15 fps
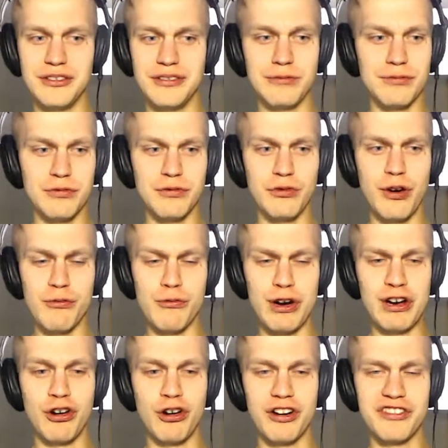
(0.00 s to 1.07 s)
with
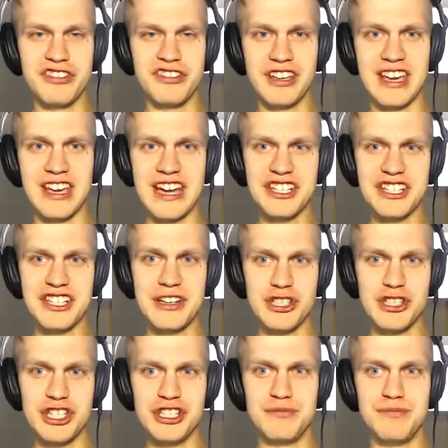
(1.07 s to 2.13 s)
regards to the catch that we
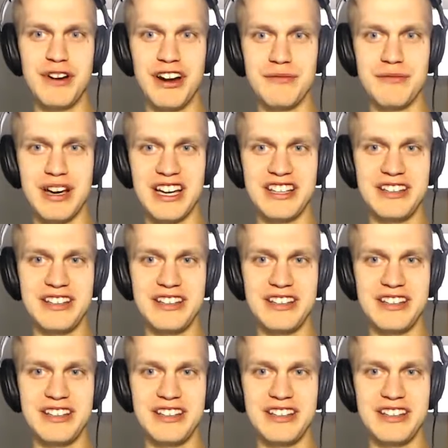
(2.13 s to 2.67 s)
should bear in mind?